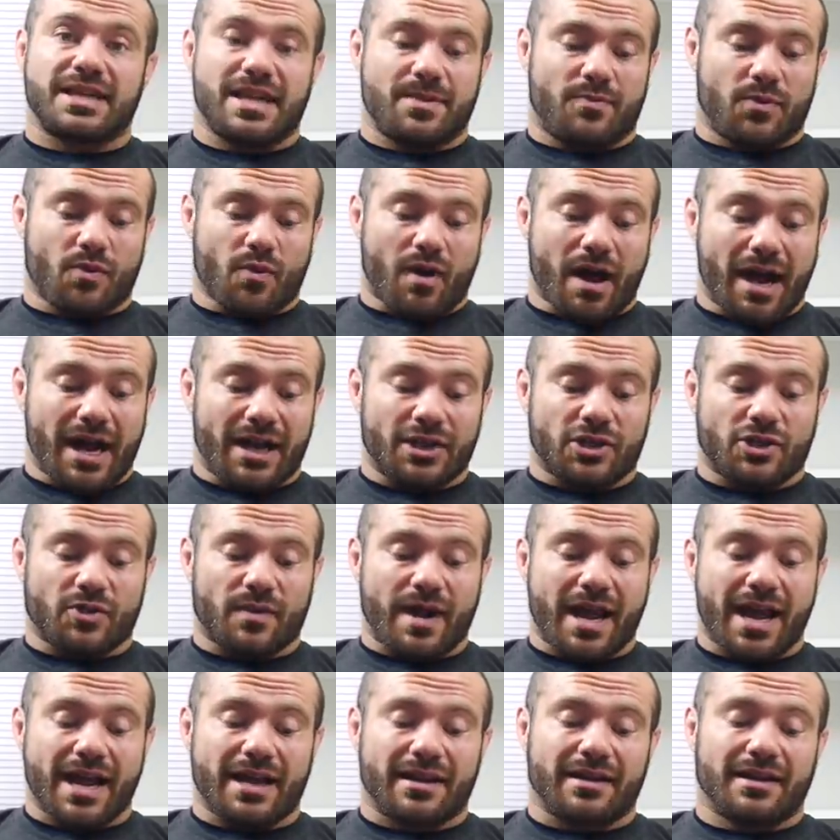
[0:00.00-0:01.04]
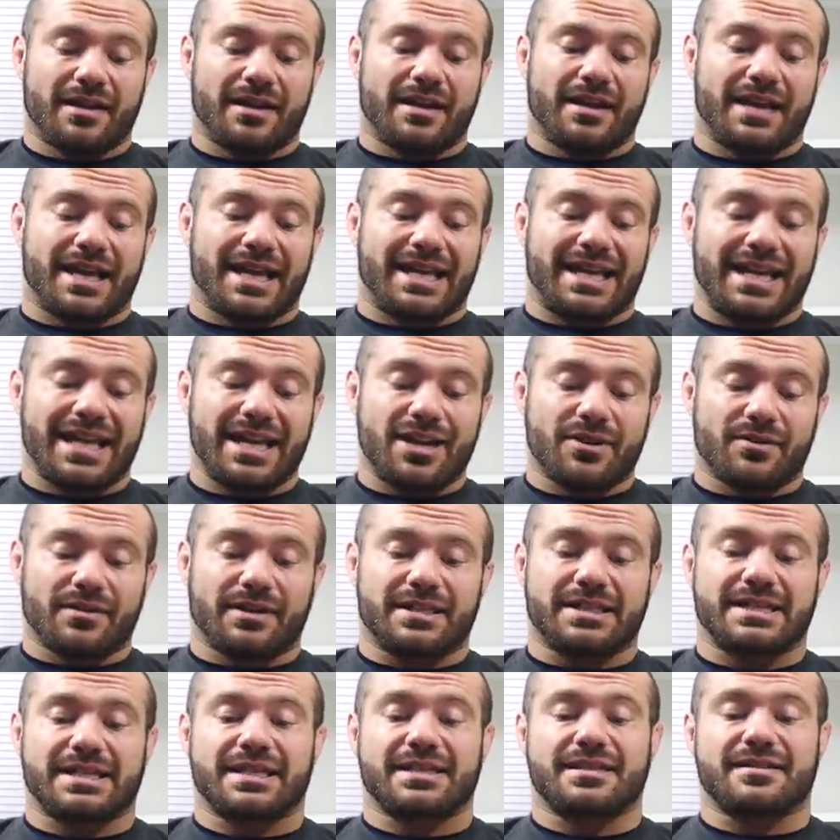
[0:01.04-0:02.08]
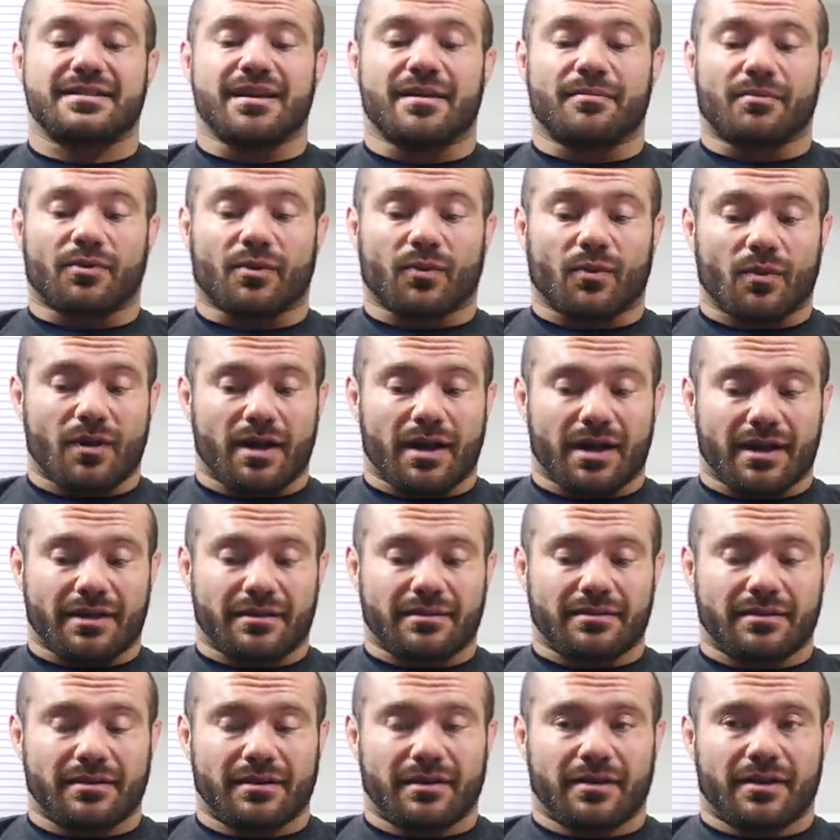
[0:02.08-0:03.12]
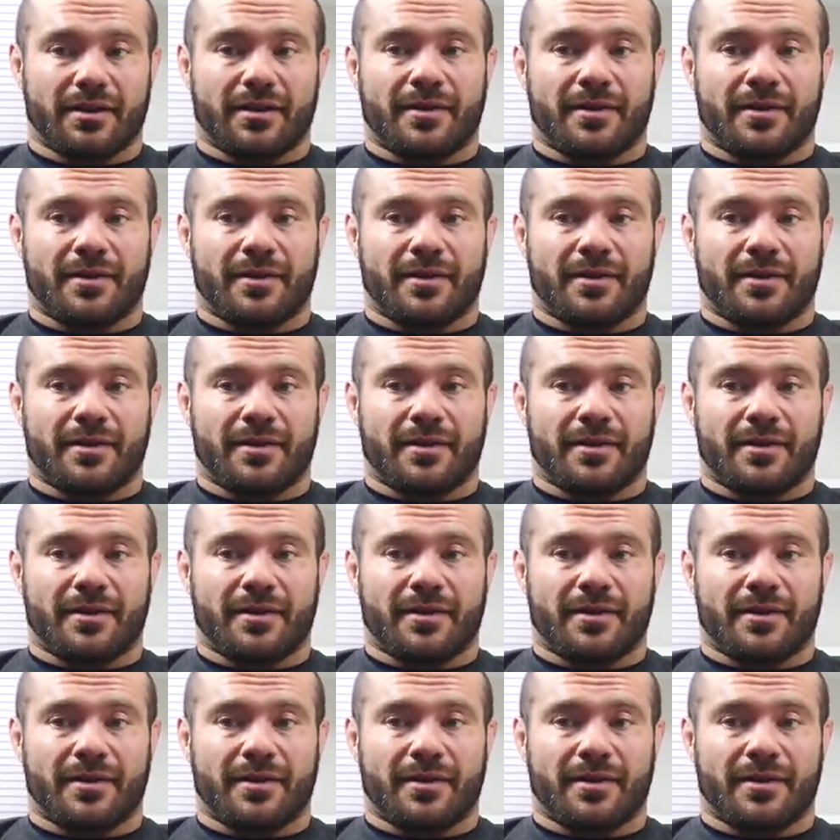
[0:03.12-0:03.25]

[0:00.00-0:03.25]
keep you on track. Adherence is number one.